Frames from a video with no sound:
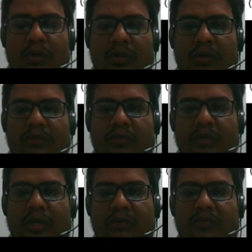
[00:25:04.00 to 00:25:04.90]
or if you
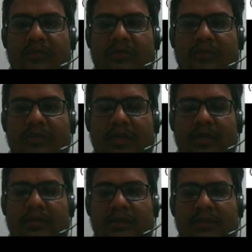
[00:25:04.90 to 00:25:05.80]
have any
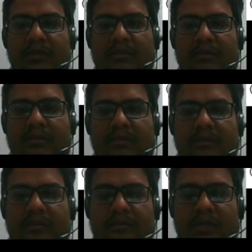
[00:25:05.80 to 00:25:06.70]
other
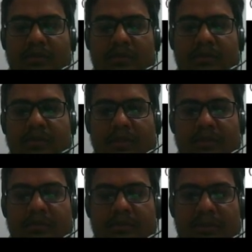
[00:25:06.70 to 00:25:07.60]
doubts,
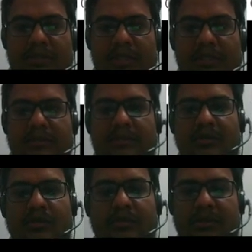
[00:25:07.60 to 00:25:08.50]
then please write us in the
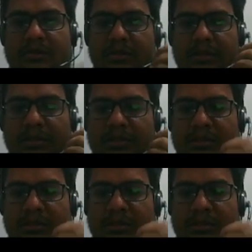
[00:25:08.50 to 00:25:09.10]
comments section.